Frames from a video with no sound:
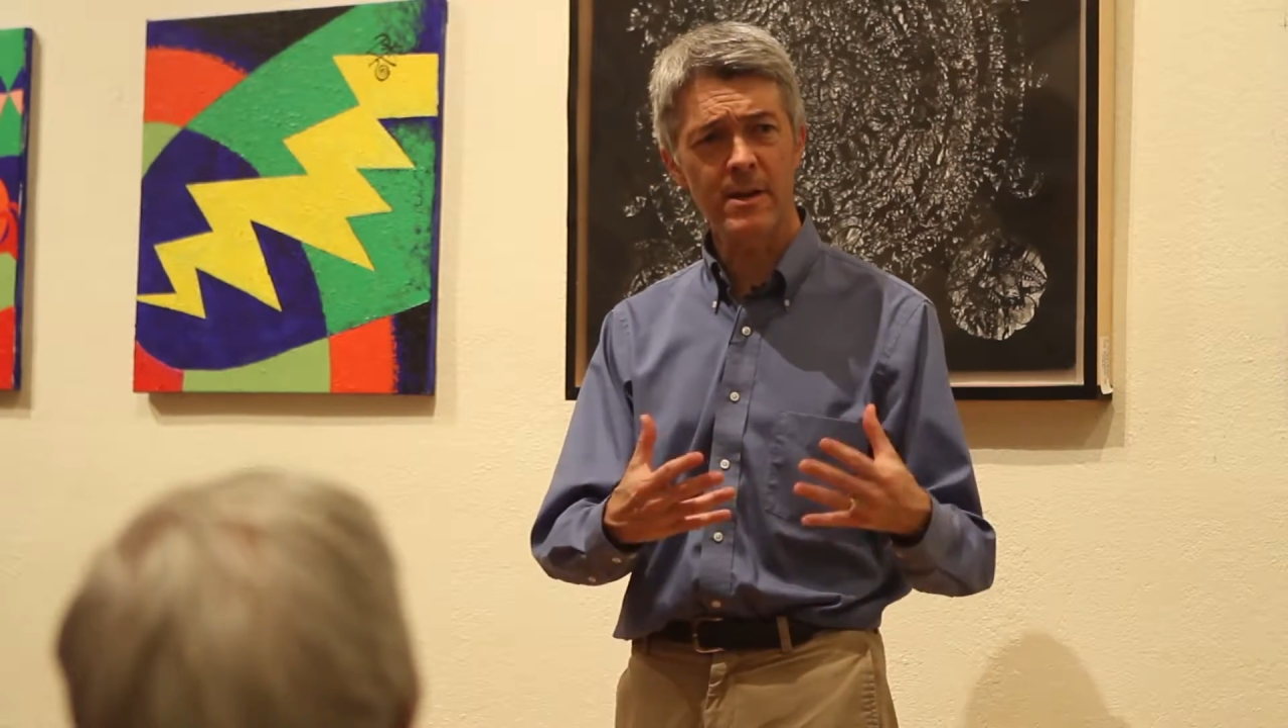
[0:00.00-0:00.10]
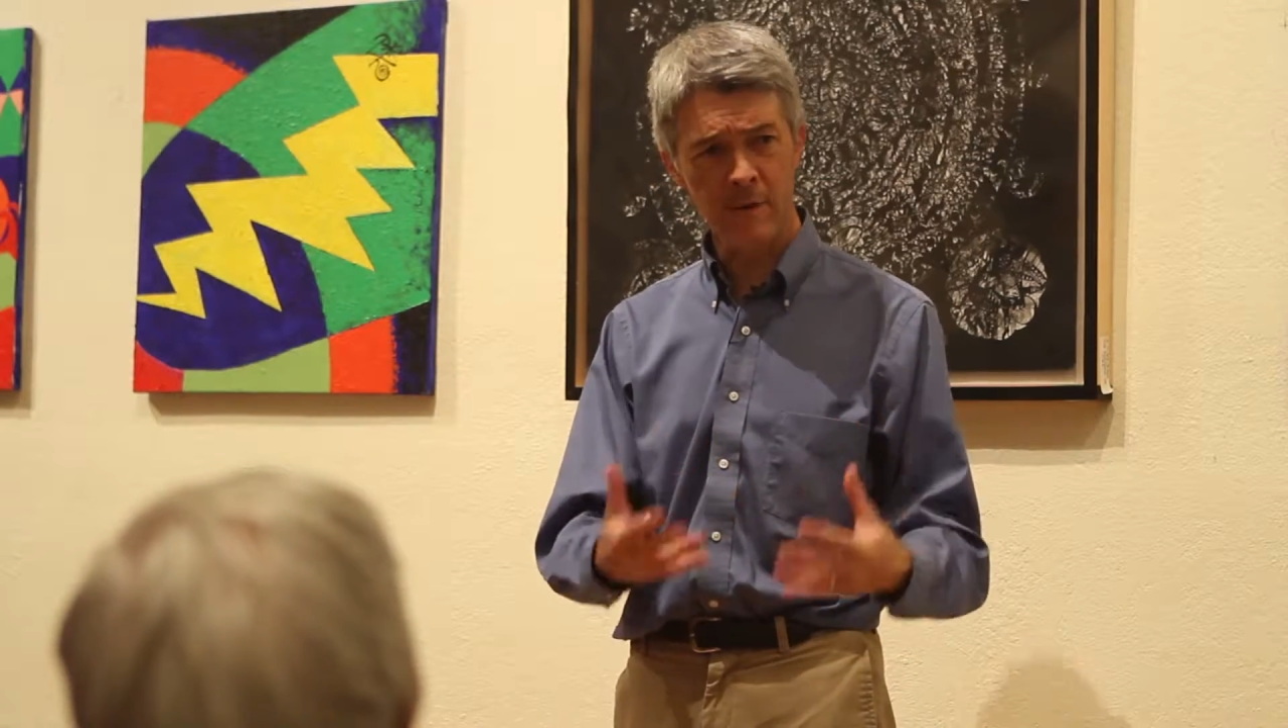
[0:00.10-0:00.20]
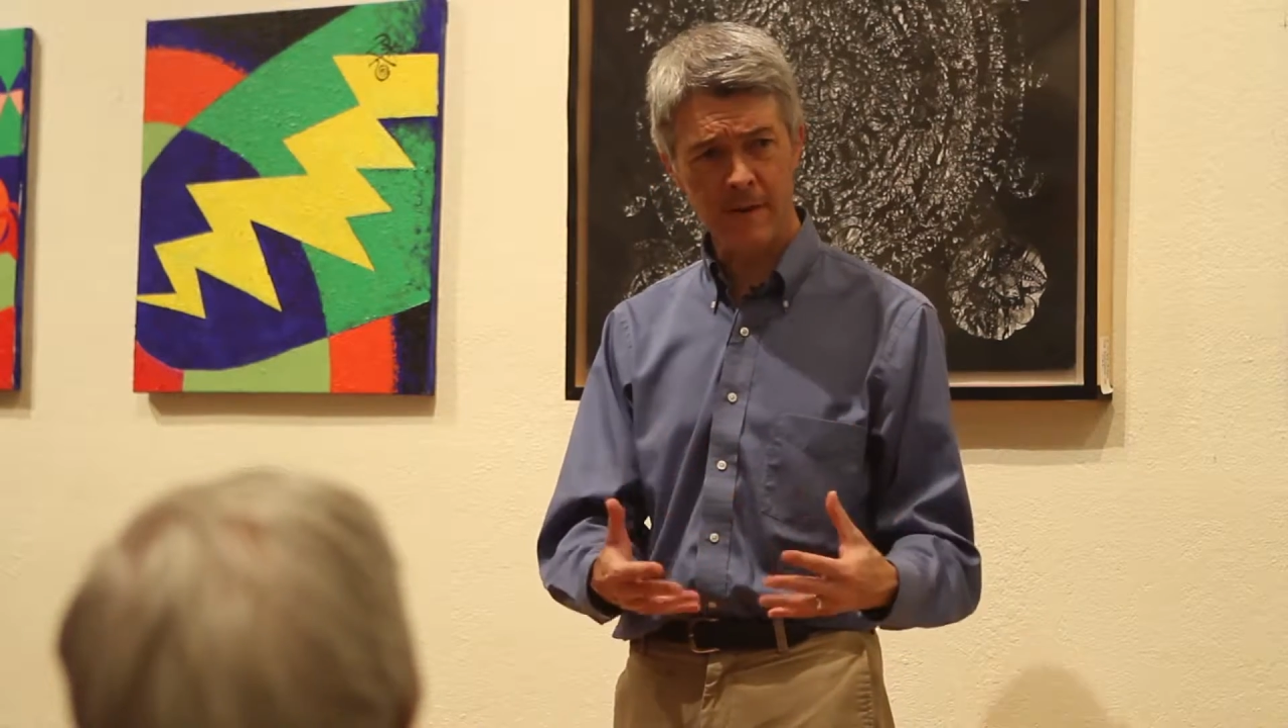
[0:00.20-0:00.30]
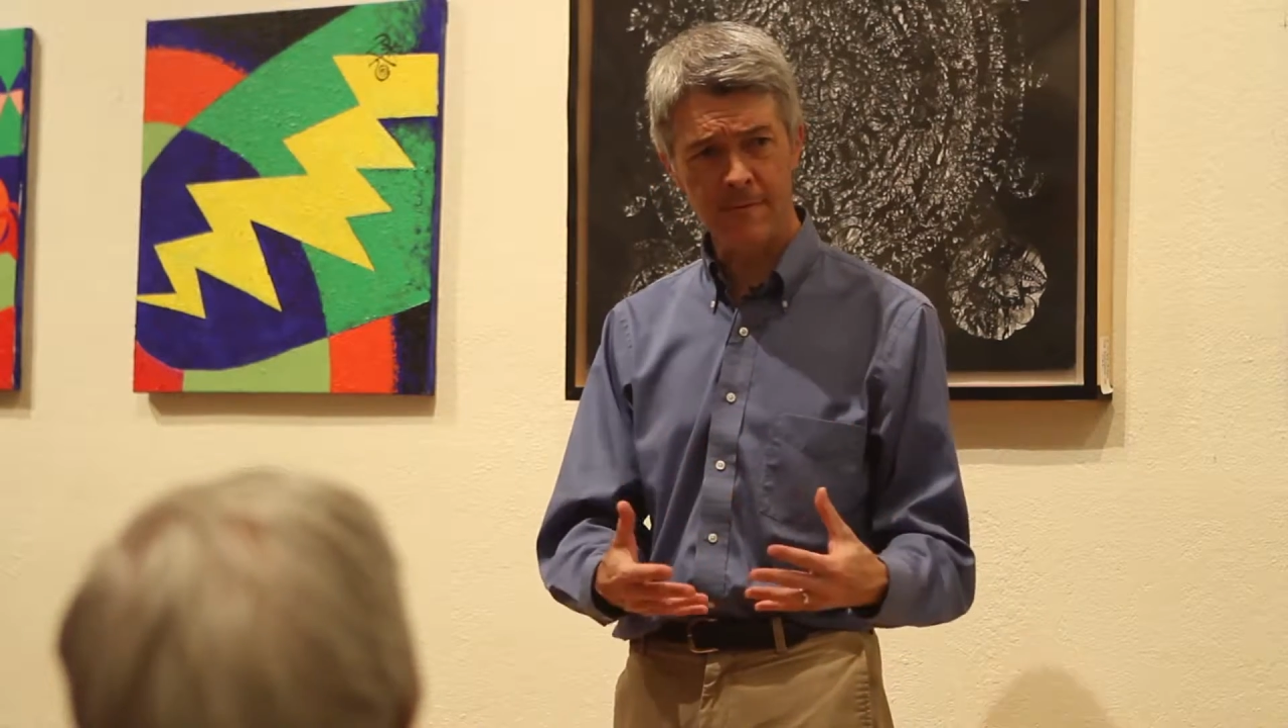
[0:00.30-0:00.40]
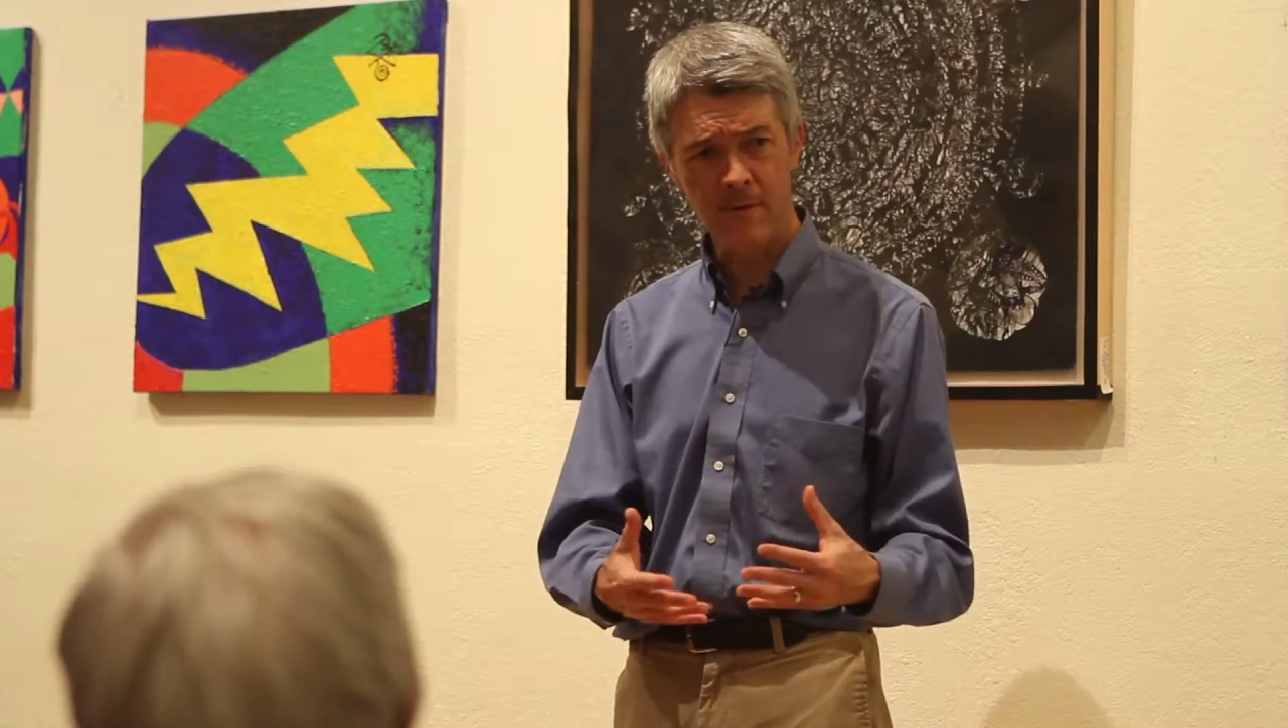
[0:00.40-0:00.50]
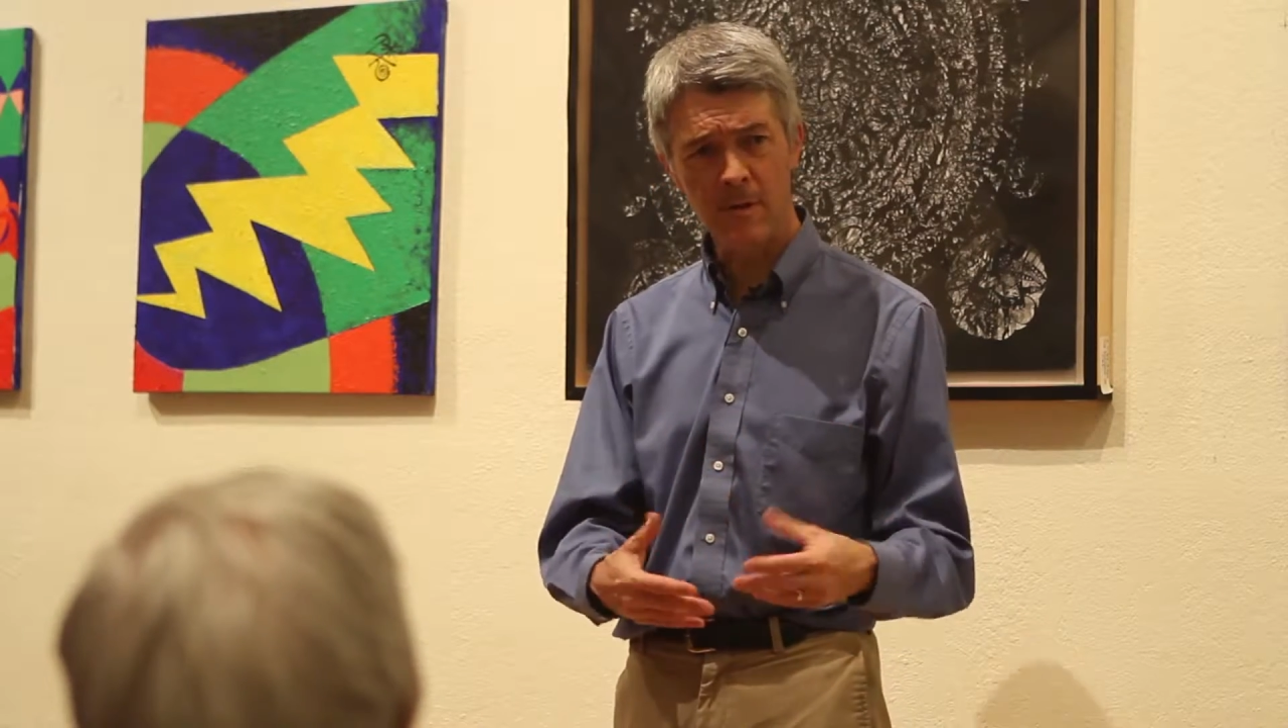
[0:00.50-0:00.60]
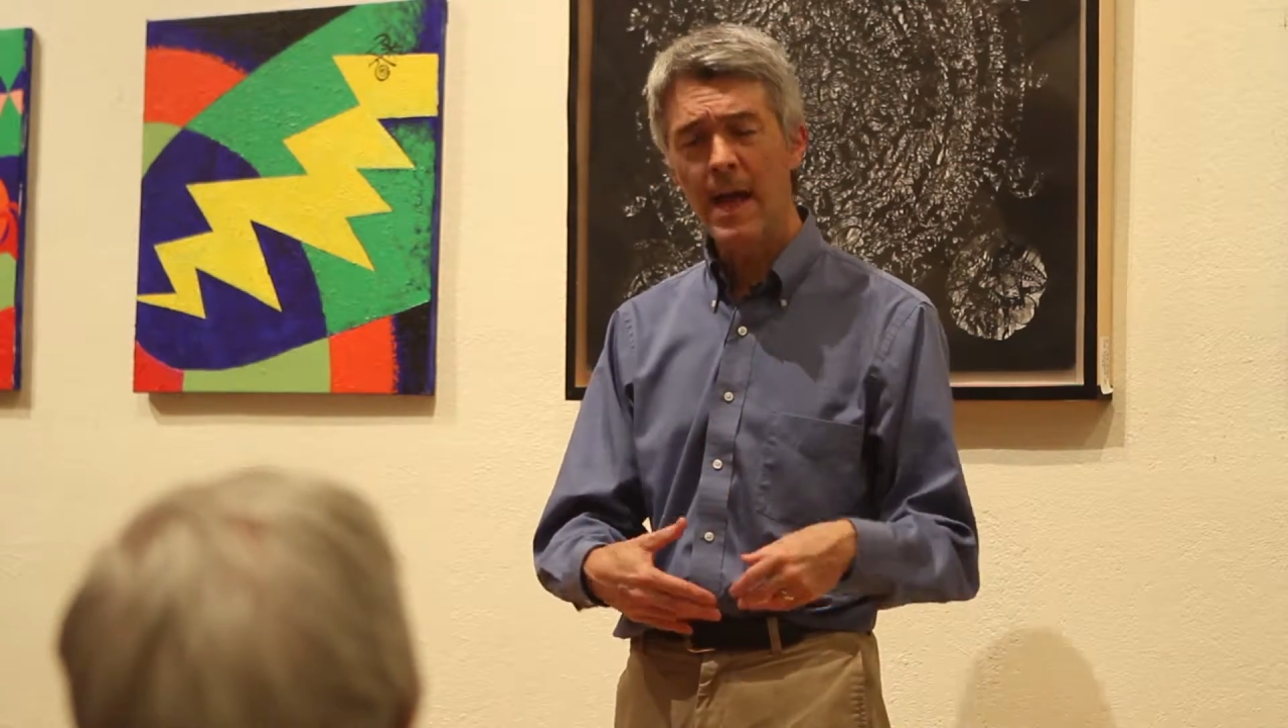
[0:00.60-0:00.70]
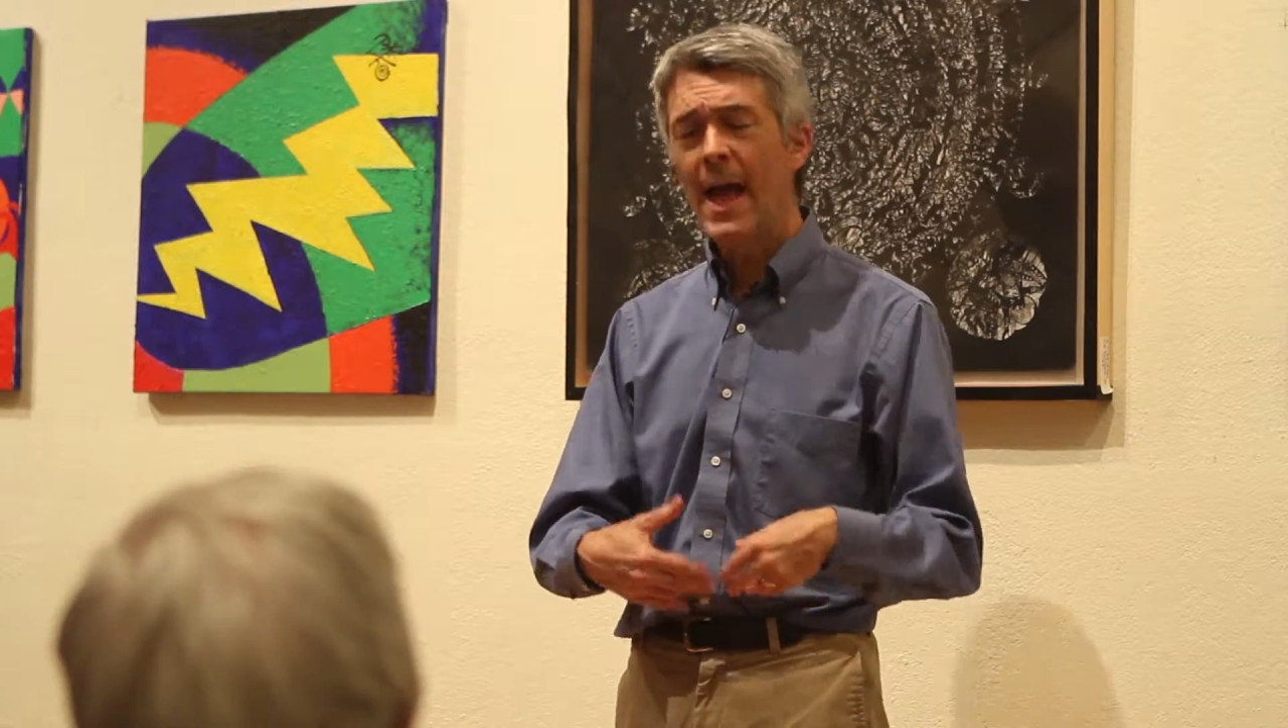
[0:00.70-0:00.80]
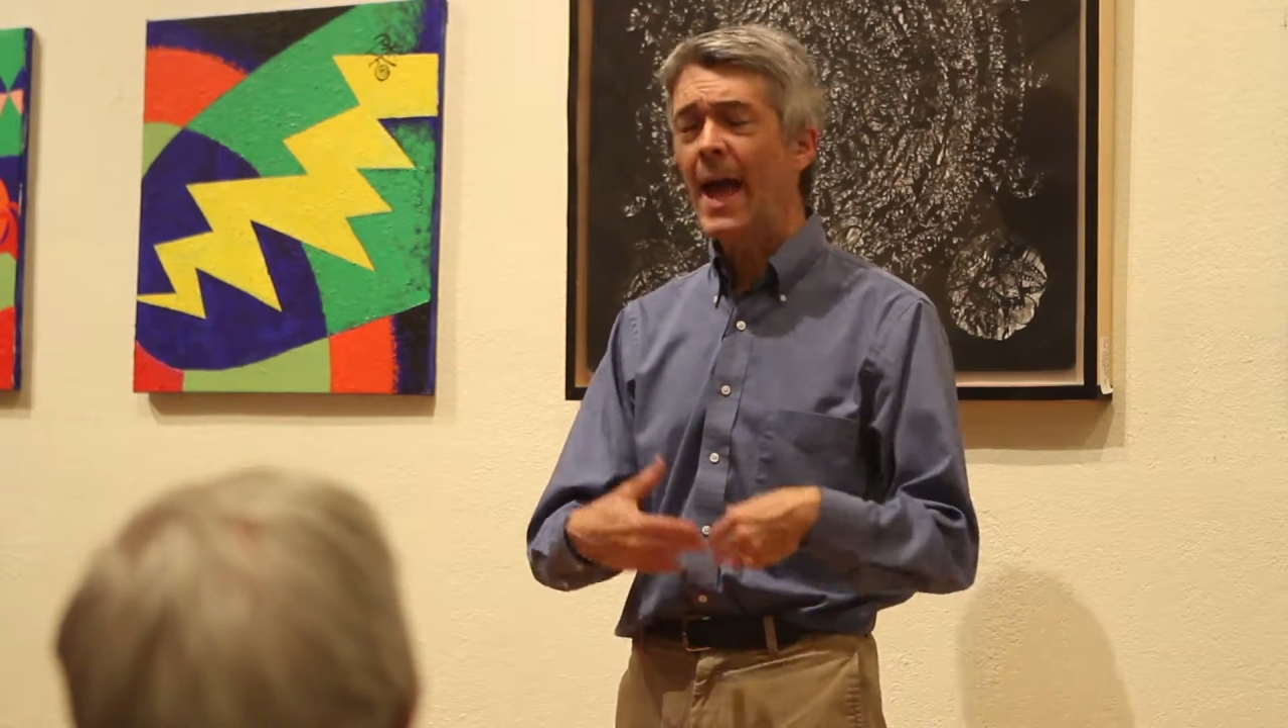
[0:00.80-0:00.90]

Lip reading: grateful,